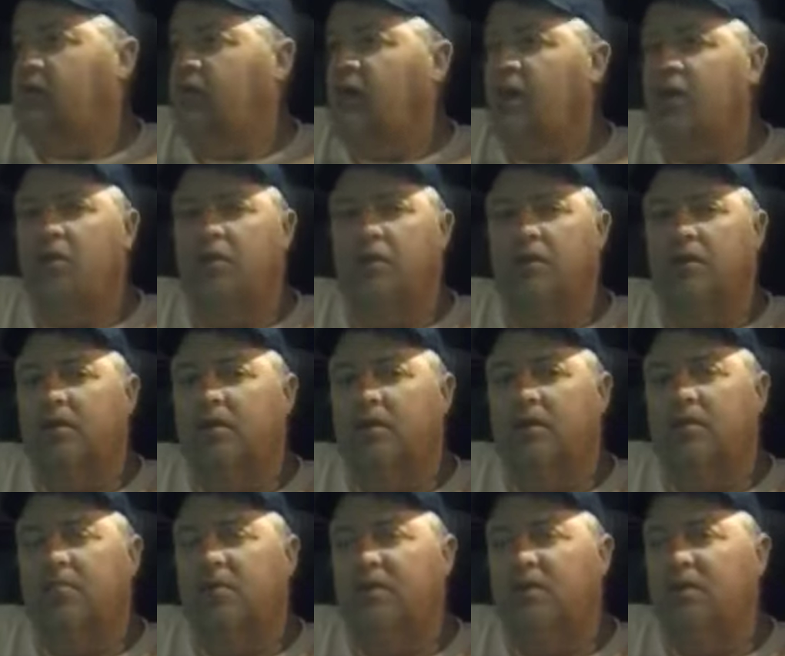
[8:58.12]
I don't get any
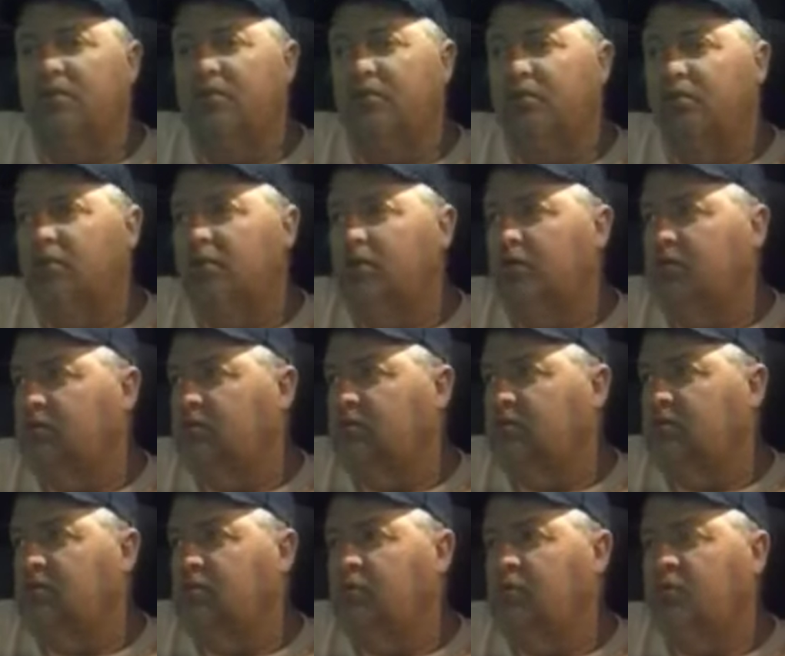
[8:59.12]
of the money for it
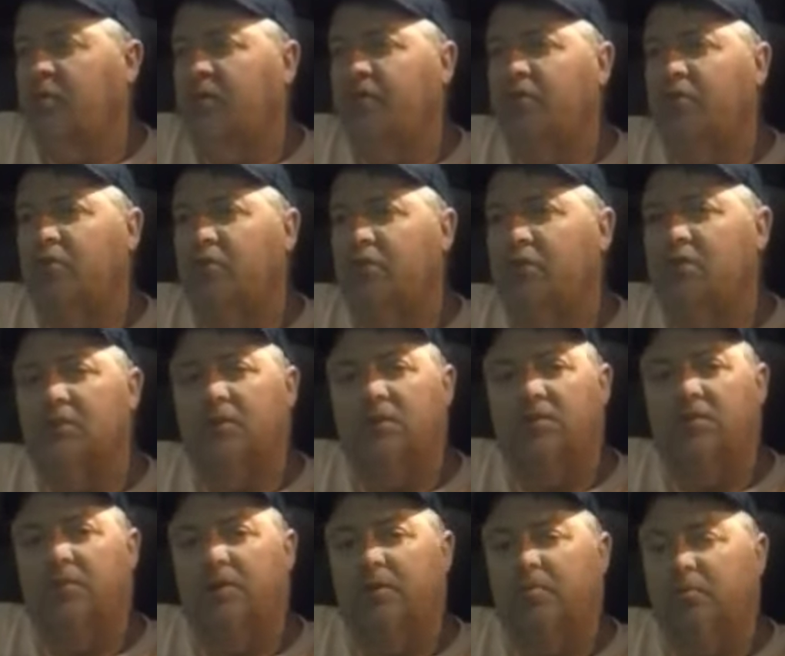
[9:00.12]
with my
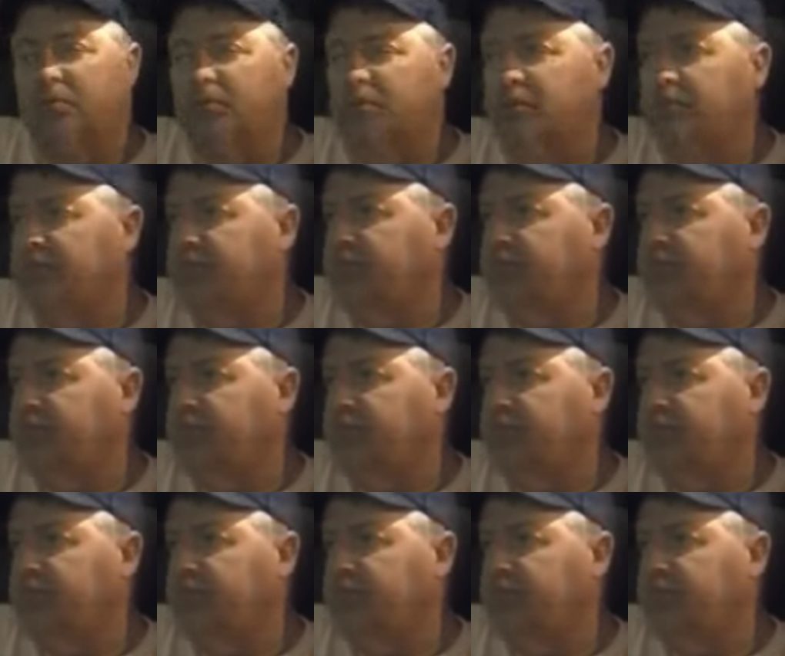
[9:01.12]
46 members.